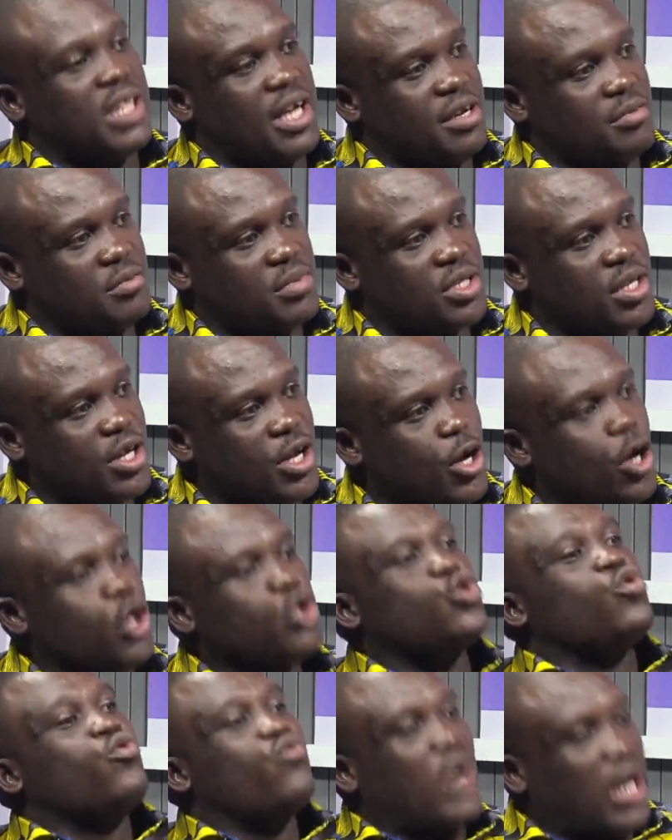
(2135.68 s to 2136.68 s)
times
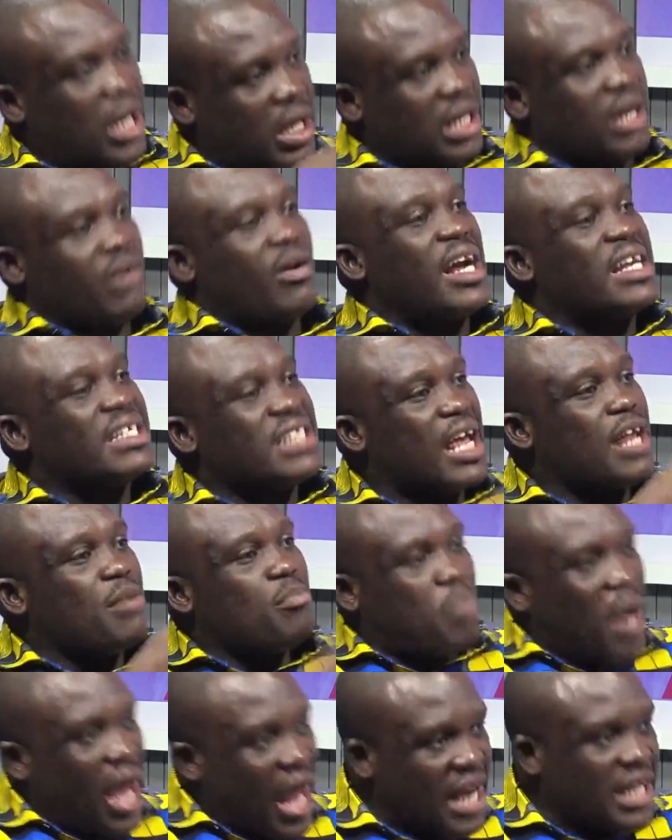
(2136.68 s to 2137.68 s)
to regularize
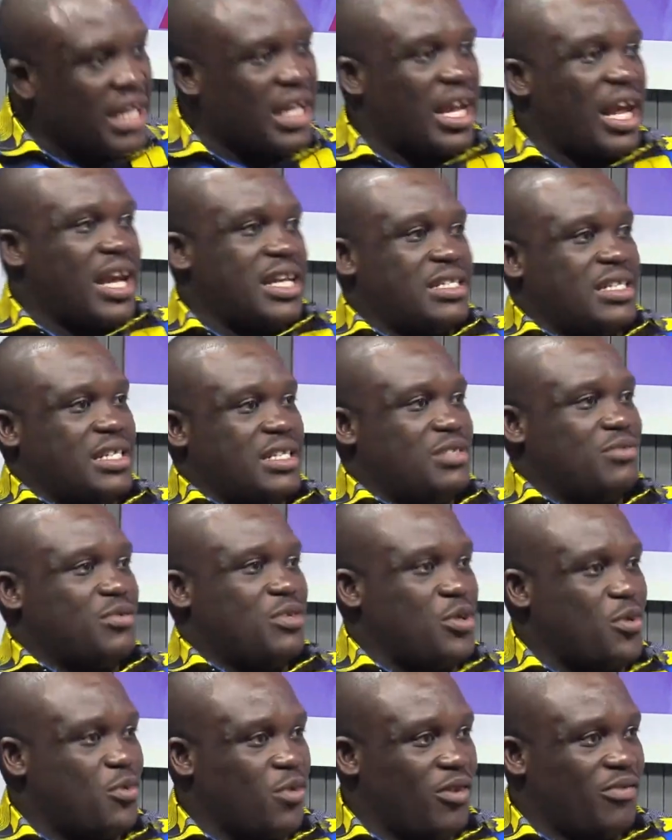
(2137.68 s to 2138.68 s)
and pay the license
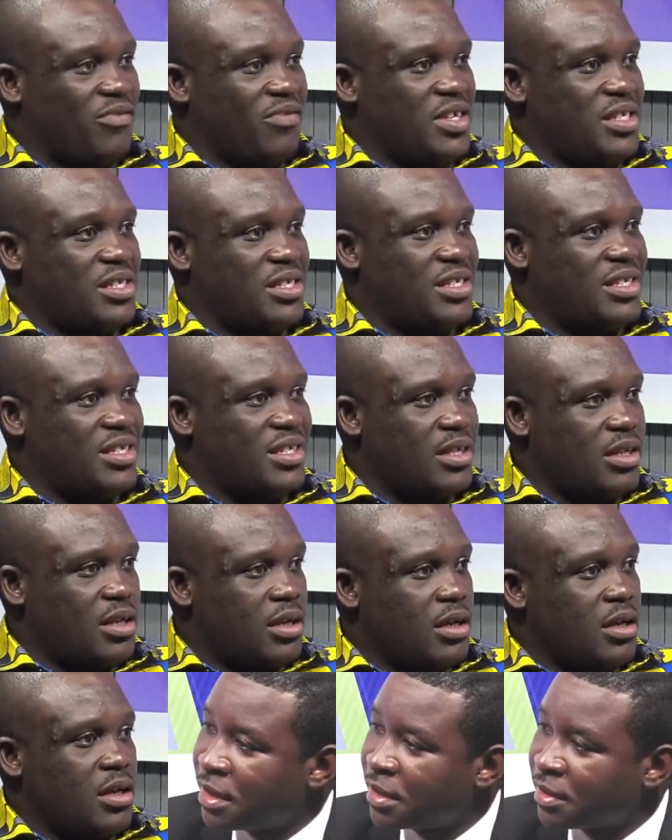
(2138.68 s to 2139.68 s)
renewal fees. And the N
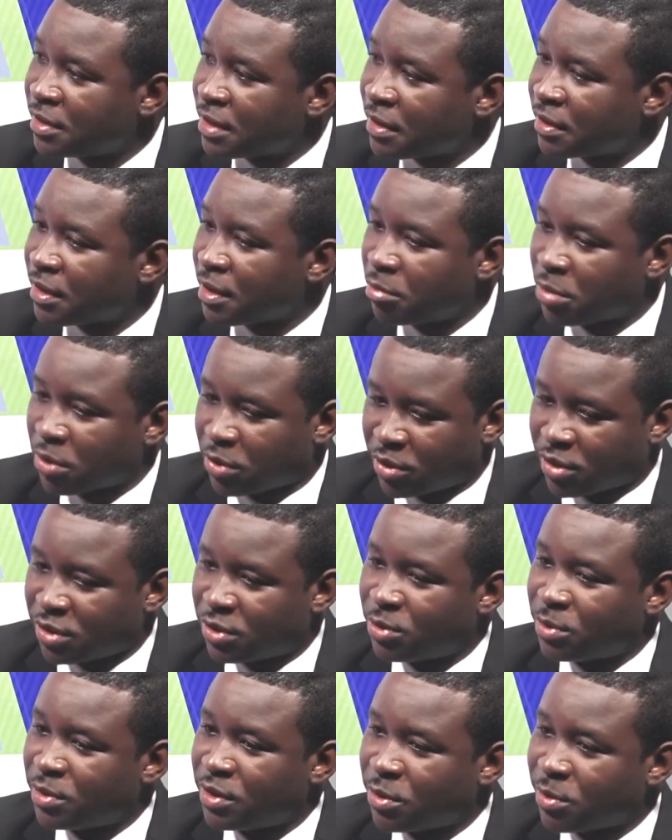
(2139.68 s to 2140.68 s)
A said that
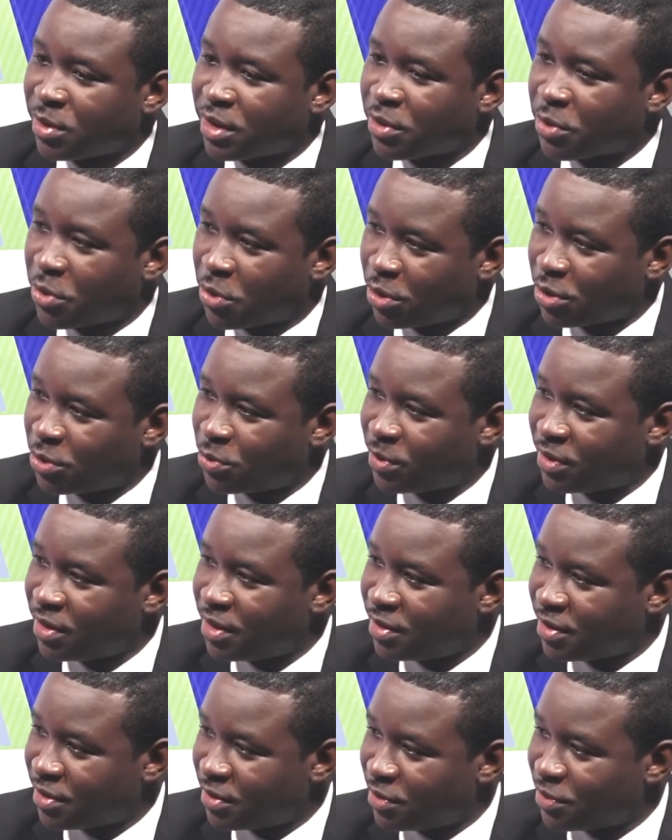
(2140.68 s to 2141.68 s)
because you, they were in court with
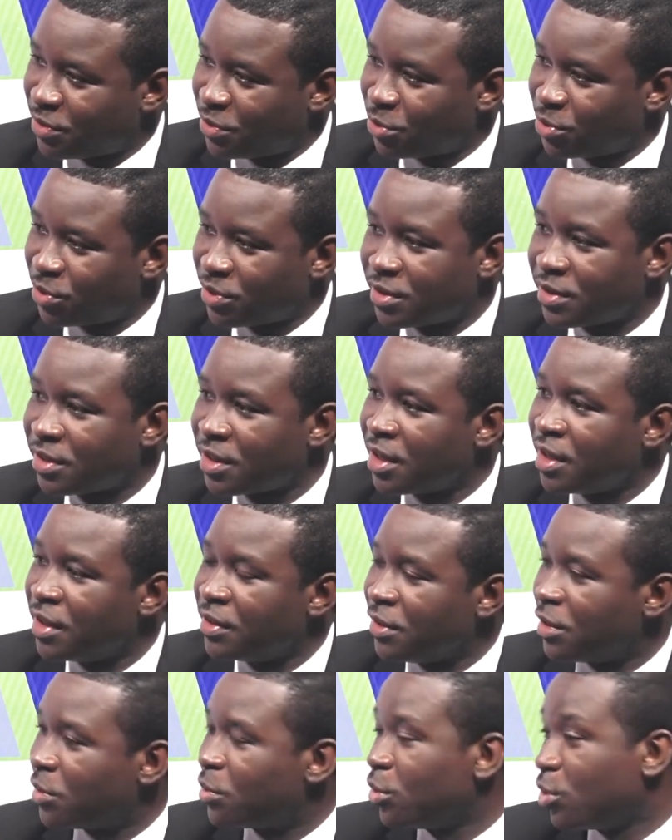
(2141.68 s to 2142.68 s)
these institutions,
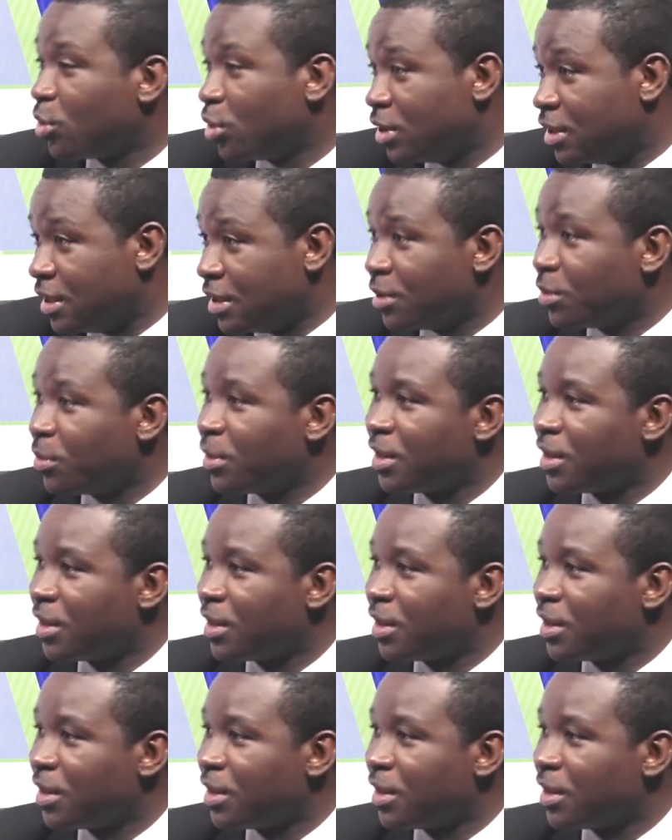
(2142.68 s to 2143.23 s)
they could not deal